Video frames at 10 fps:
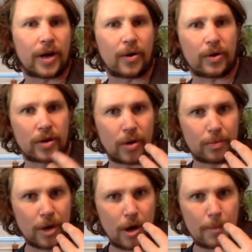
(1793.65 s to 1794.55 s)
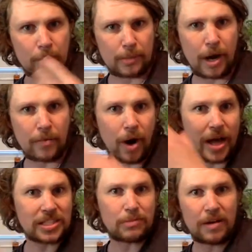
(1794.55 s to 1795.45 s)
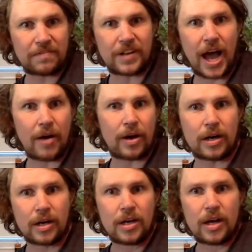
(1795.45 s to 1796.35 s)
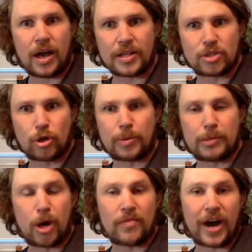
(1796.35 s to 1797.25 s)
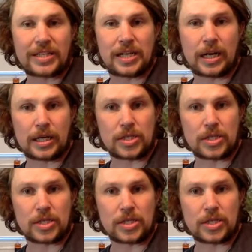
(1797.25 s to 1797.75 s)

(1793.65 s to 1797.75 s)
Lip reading: I don't want to go putting my rice and my flour and swapping them over accidentally.